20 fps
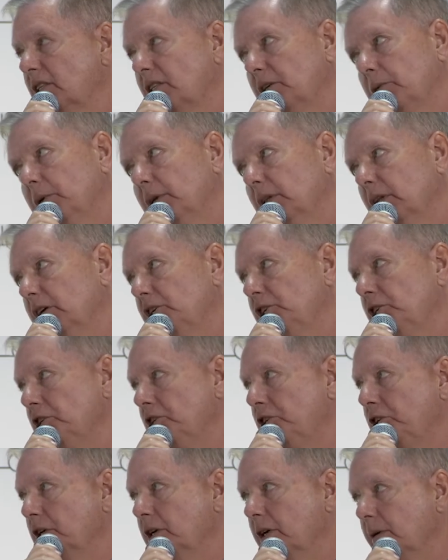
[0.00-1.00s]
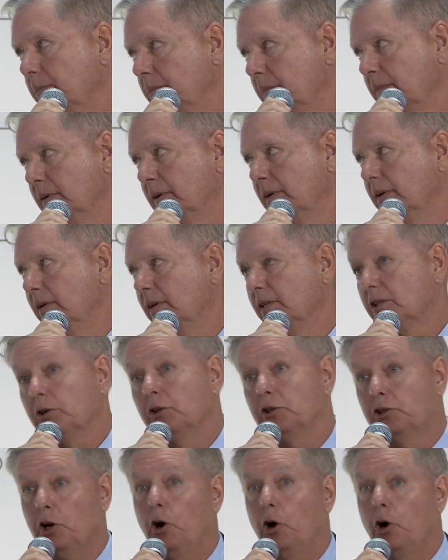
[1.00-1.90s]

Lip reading: the relationship. So it's